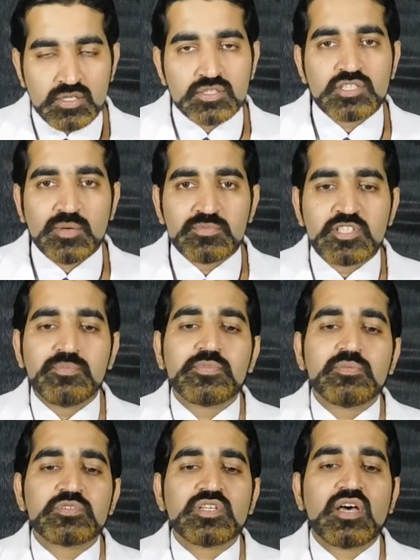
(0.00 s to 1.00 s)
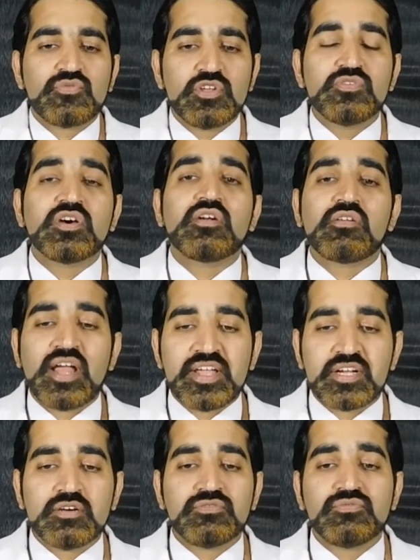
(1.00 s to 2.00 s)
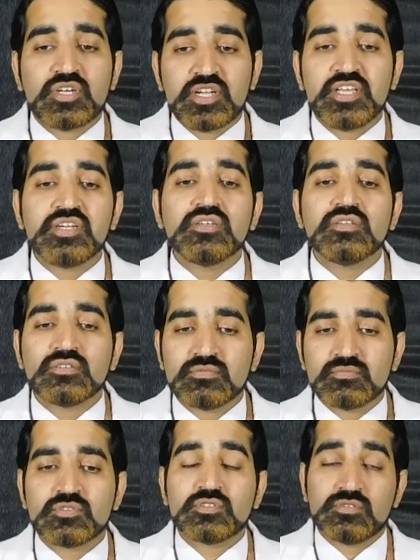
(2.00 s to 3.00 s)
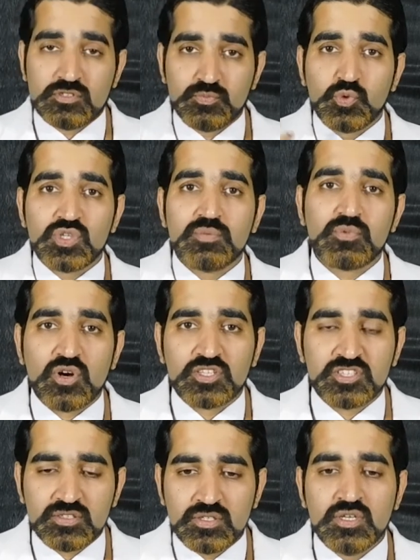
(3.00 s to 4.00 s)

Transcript: Some symptoms are fever, dry cough, fatigue, sputum production,